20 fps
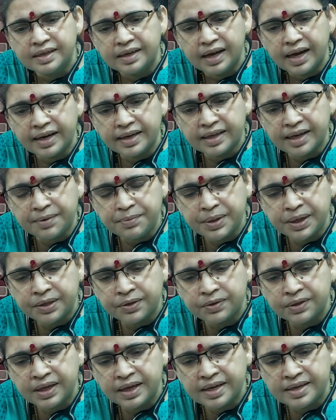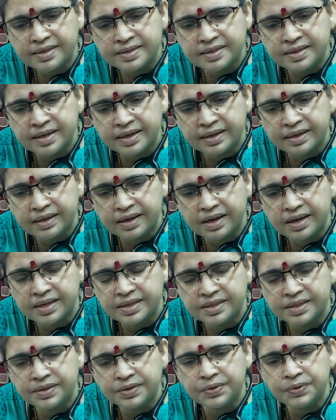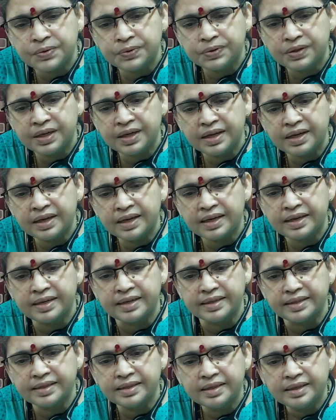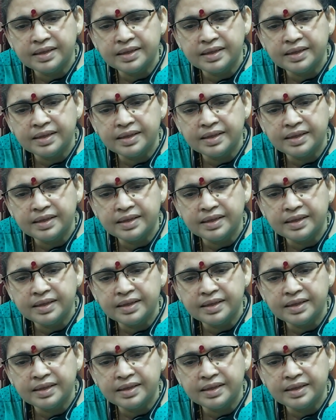And coming to the insulin glargine U300,